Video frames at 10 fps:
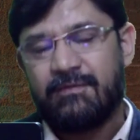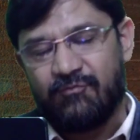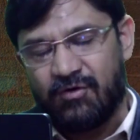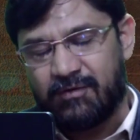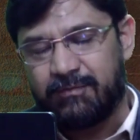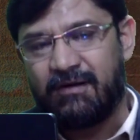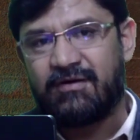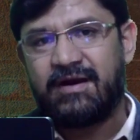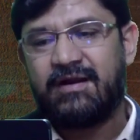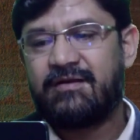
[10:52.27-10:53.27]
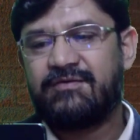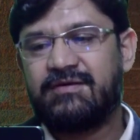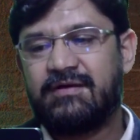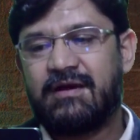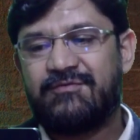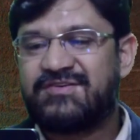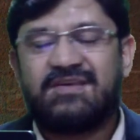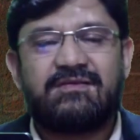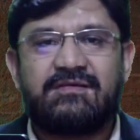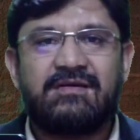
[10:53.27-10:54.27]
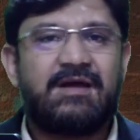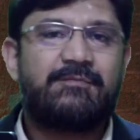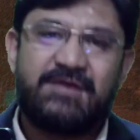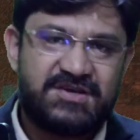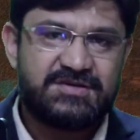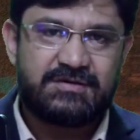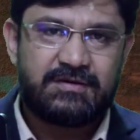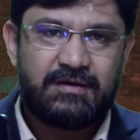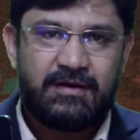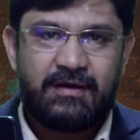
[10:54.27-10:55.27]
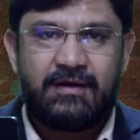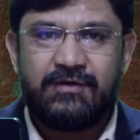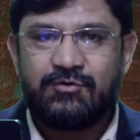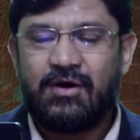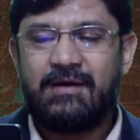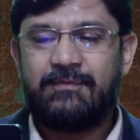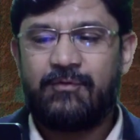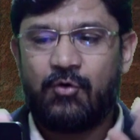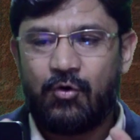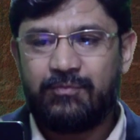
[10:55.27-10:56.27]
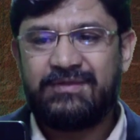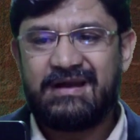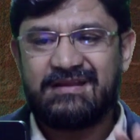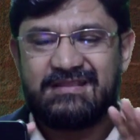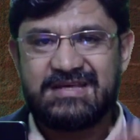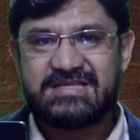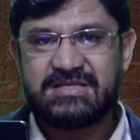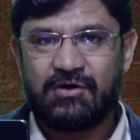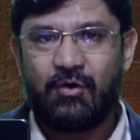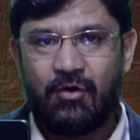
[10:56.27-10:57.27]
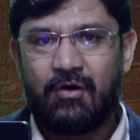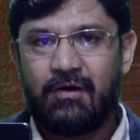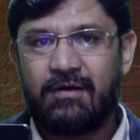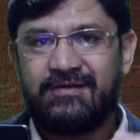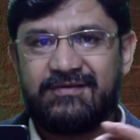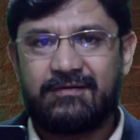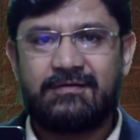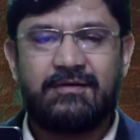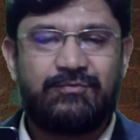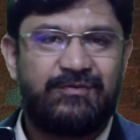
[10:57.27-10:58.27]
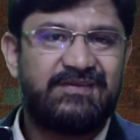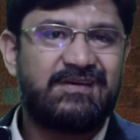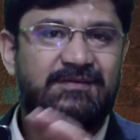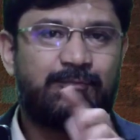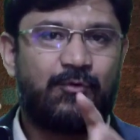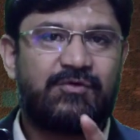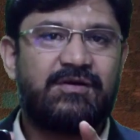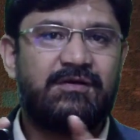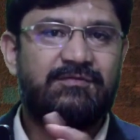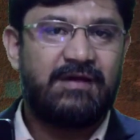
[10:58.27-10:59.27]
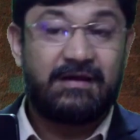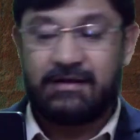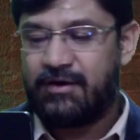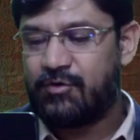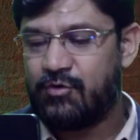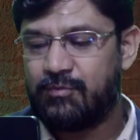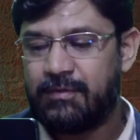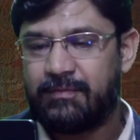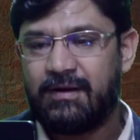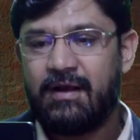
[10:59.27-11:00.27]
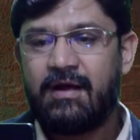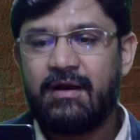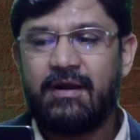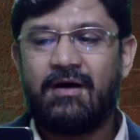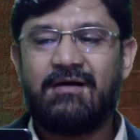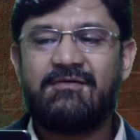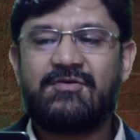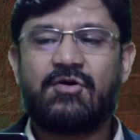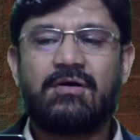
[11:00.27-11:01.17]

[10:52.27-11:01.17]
work power energy, efficiency, and pressure. So I hope that this all general physics portion is very clear to you people. Now I will talk